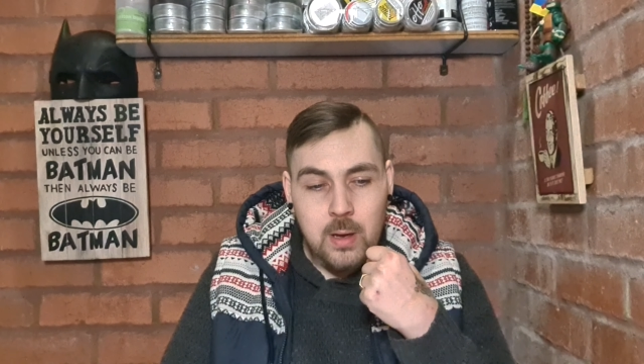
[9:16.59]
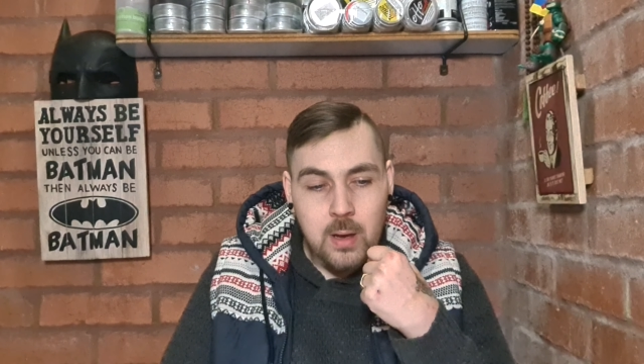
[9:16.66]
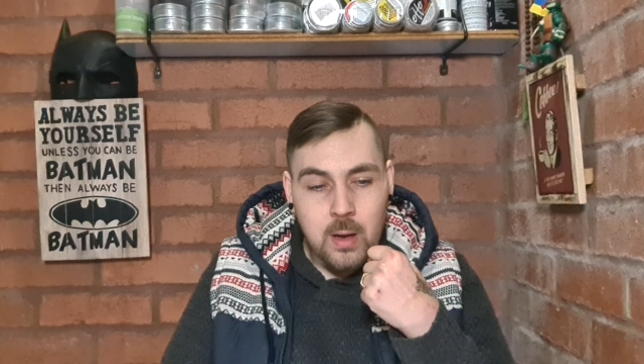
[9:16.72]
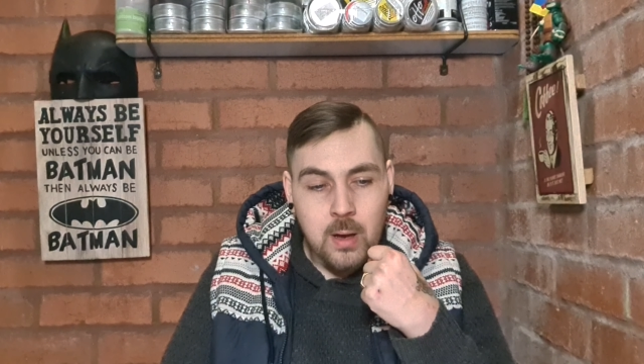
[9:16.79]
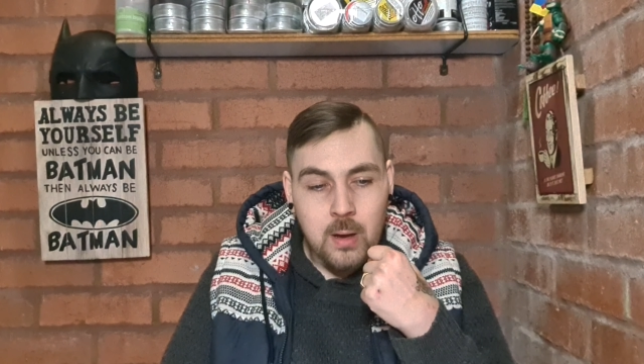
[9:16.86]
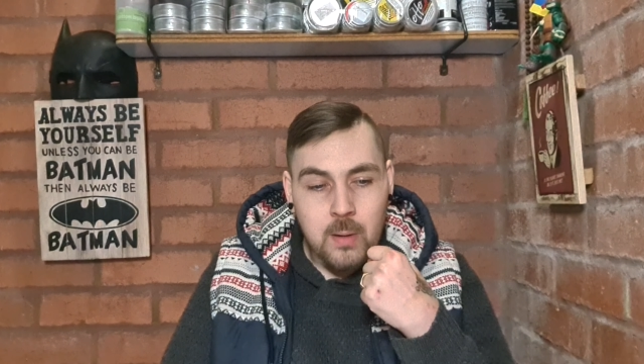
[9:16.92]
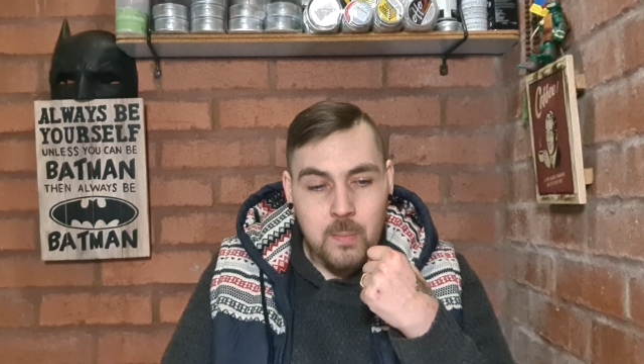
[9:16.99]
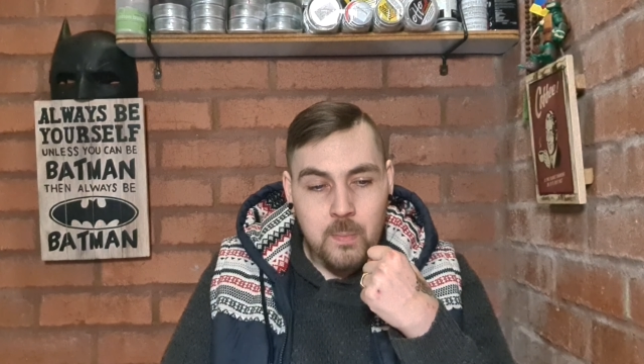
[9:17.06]

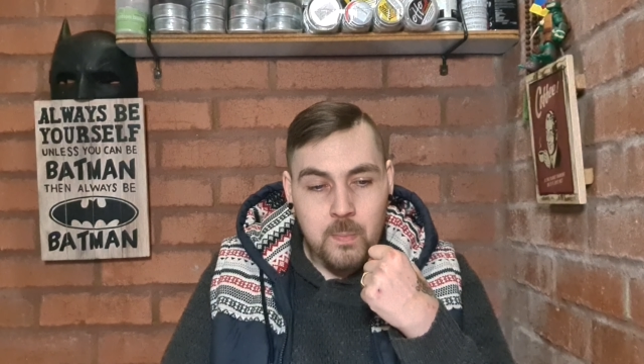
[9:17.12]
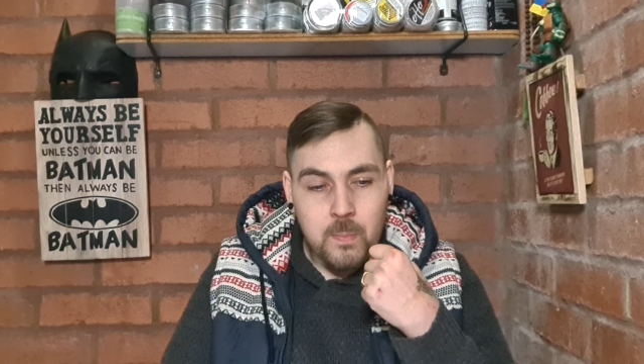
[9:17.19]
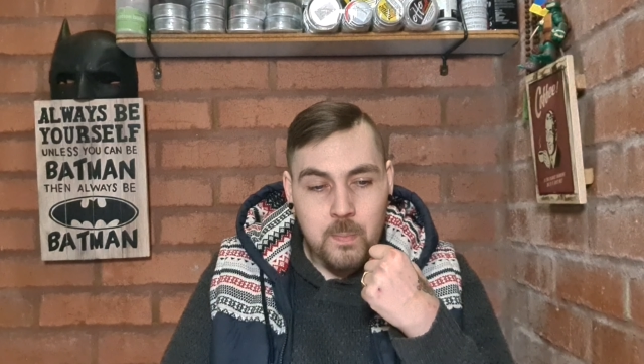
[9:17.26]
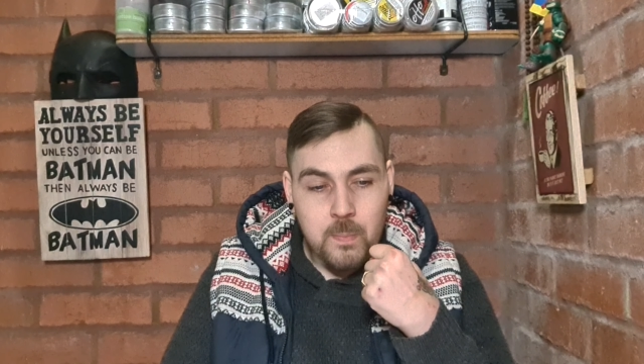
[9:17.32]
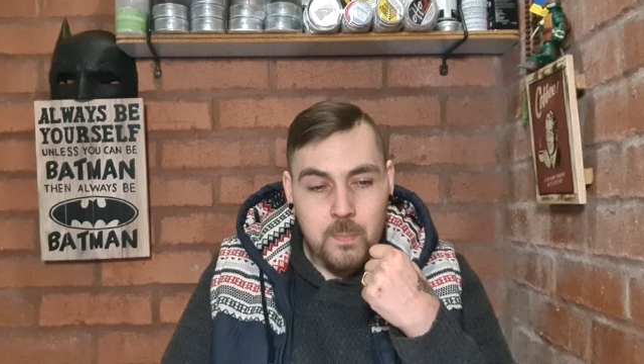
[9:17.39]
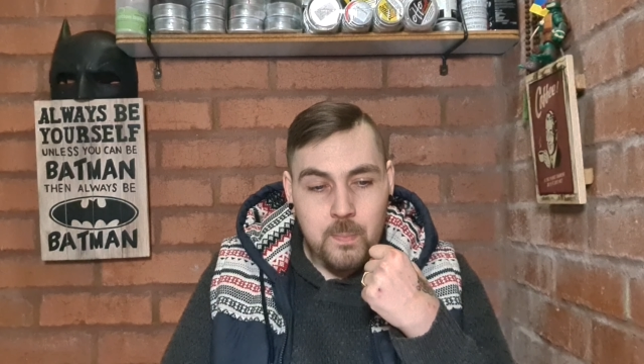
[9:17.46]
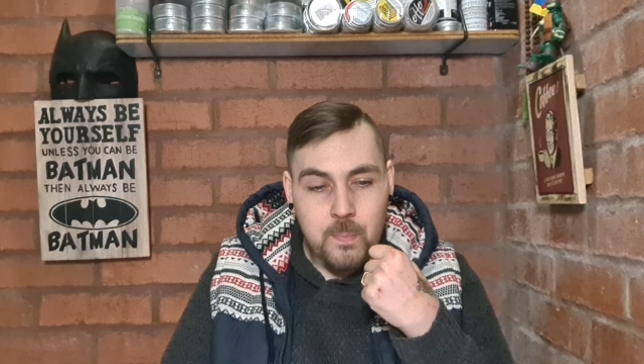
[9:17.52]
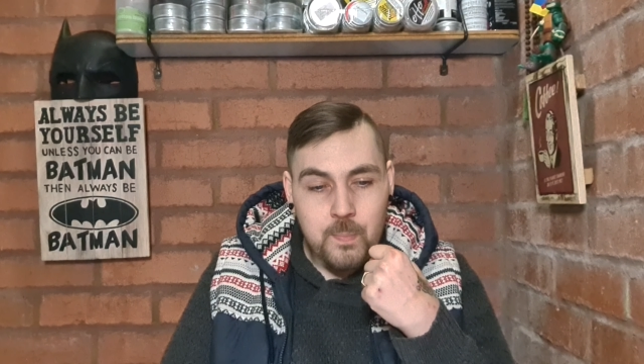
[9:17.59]
Um,
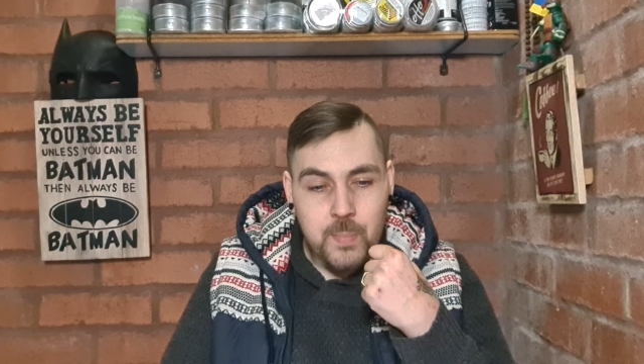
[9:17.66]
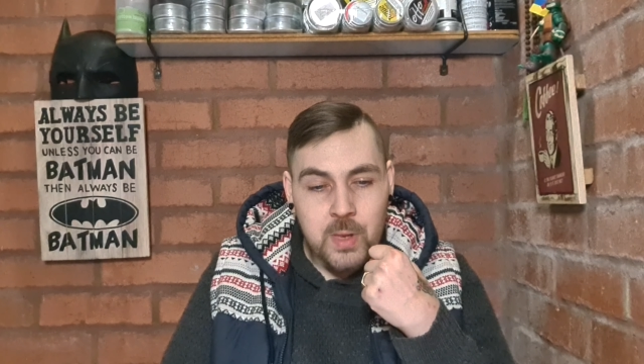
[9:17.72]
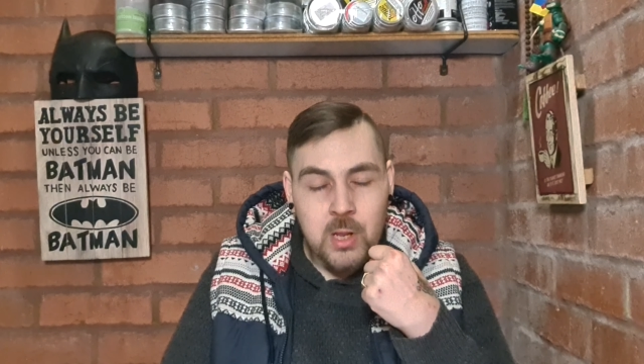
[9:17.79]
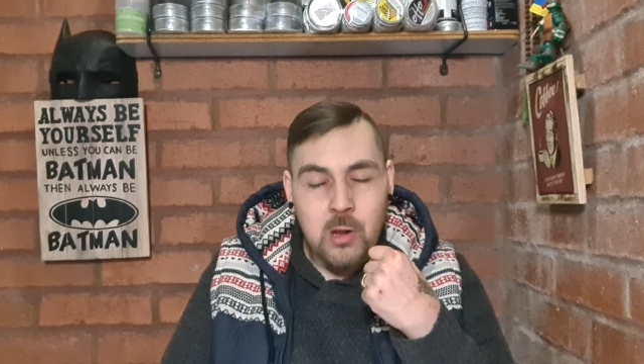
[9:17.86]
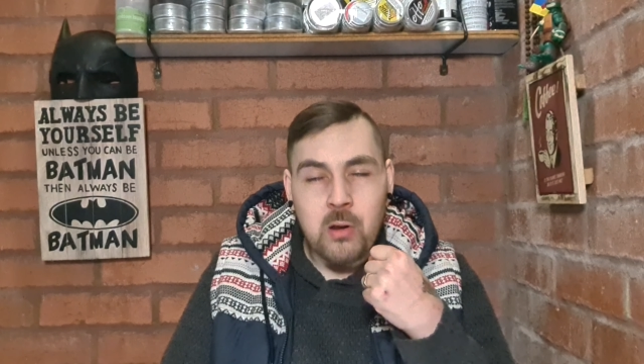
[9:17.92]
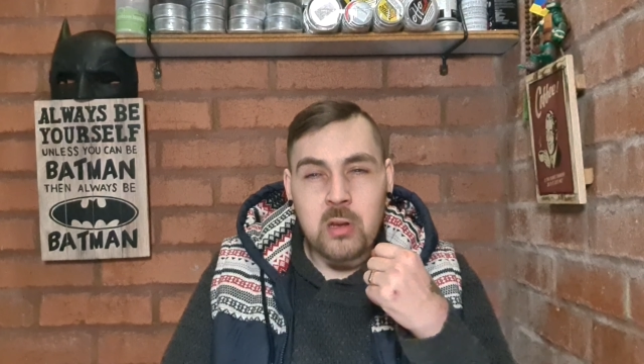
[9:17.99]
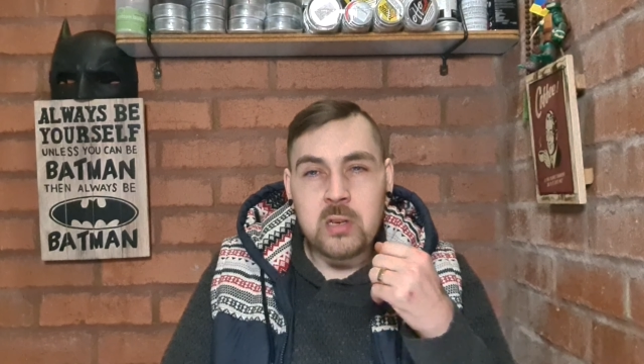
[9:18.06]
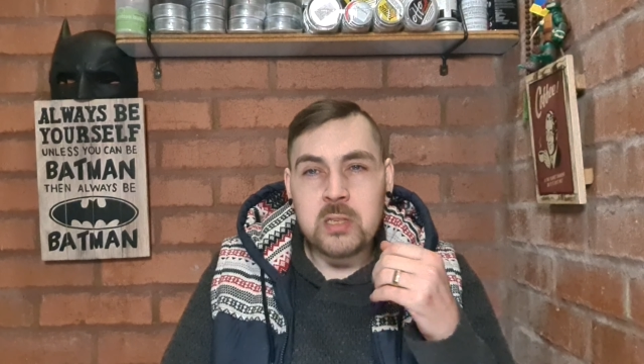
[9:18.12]

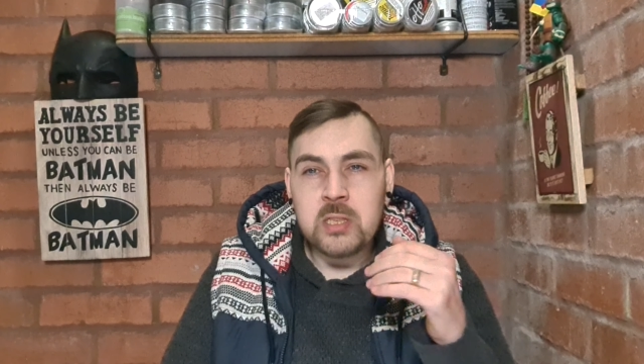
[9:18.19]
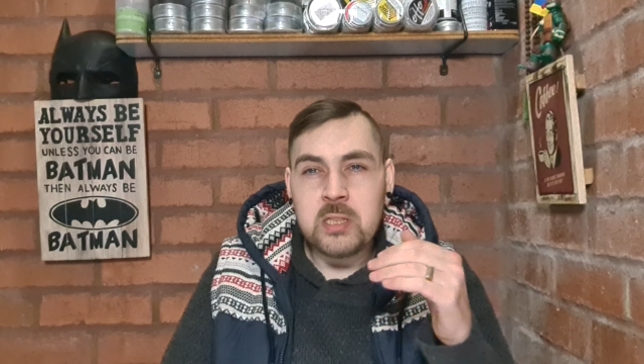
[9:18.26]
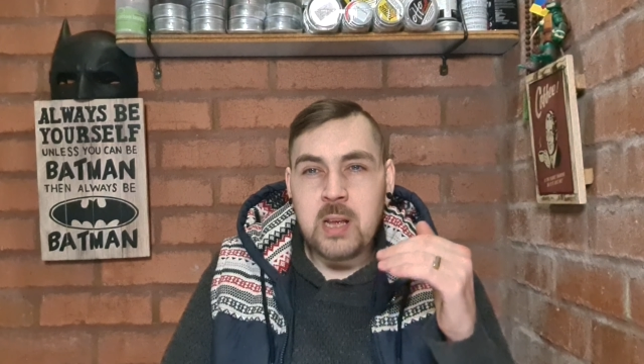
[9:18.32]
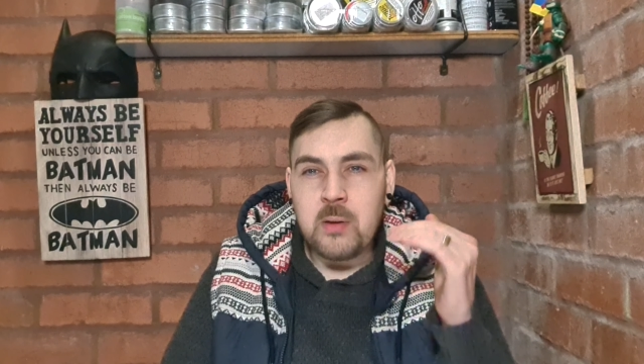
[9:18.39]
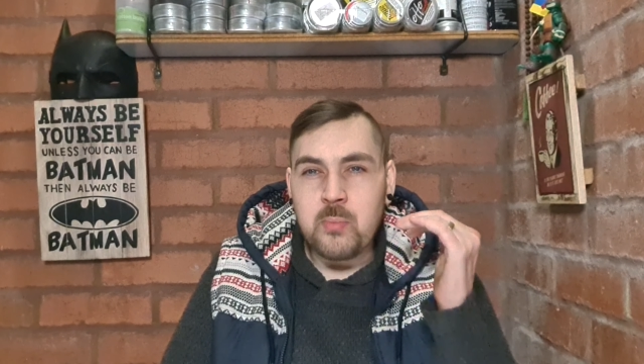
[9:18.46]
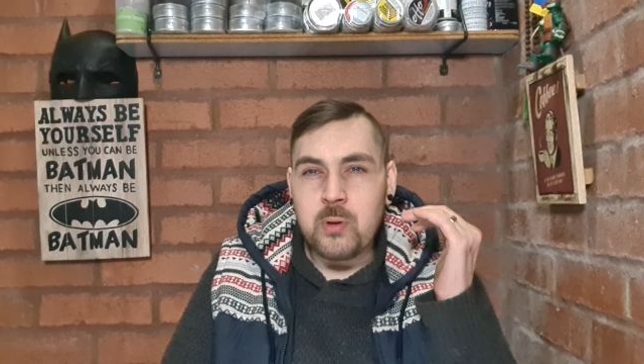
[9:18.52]
like I said,